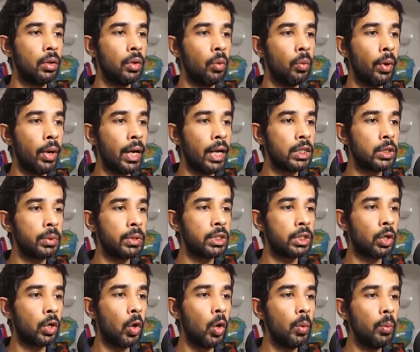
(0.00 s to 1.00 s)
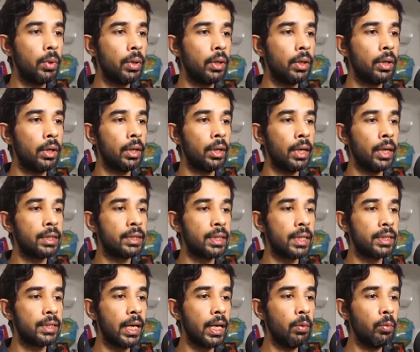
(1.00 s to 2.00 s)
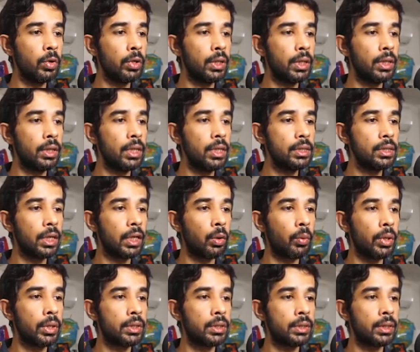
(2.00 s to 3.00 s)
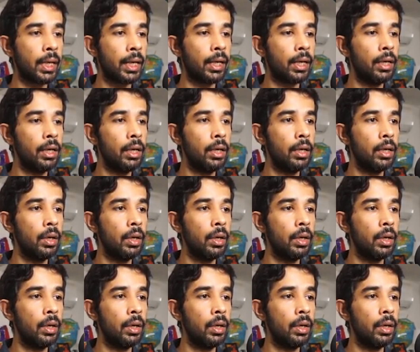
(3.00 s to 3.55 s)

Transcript: Whereas with scoped, it's the same within this request cycle,